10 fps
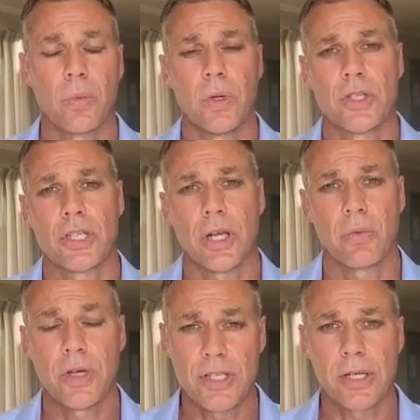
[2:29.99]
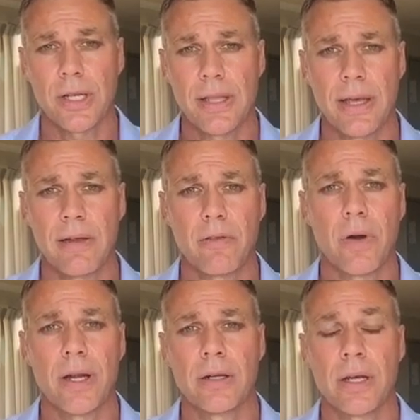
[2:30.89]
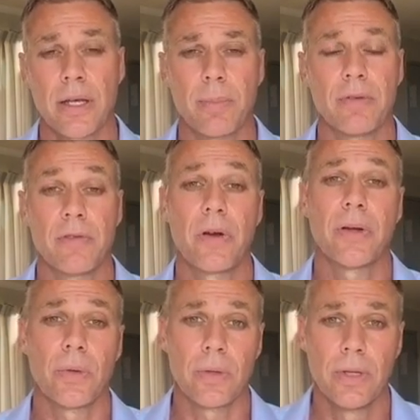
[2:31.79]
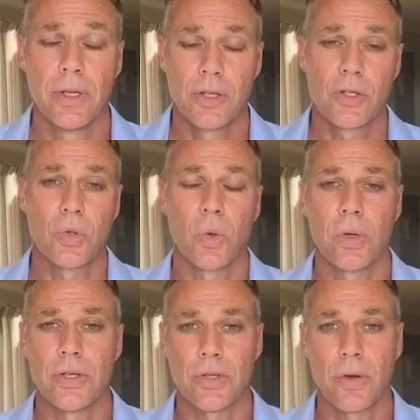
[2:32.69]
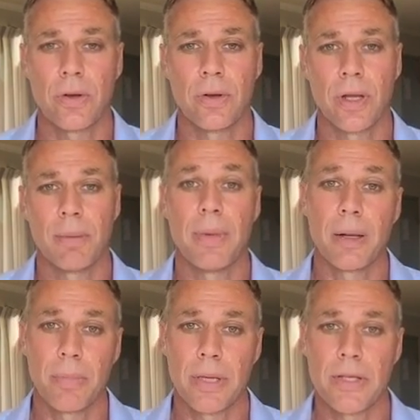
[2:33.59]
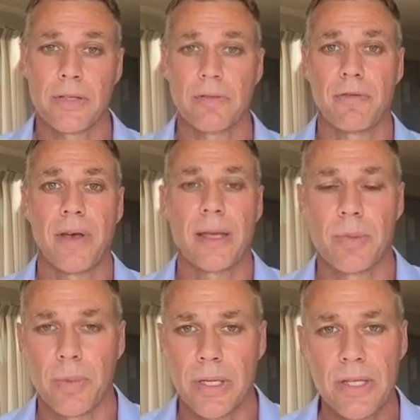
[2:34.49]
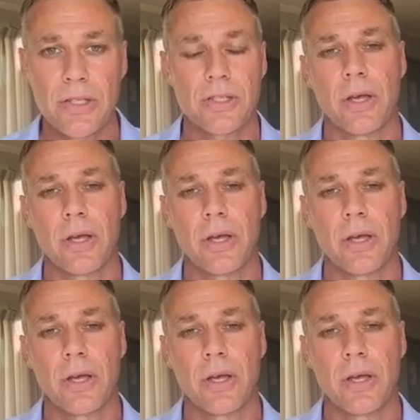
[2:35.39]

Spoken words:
which recently they have run a couple of very good stories on mung beans and faba beans.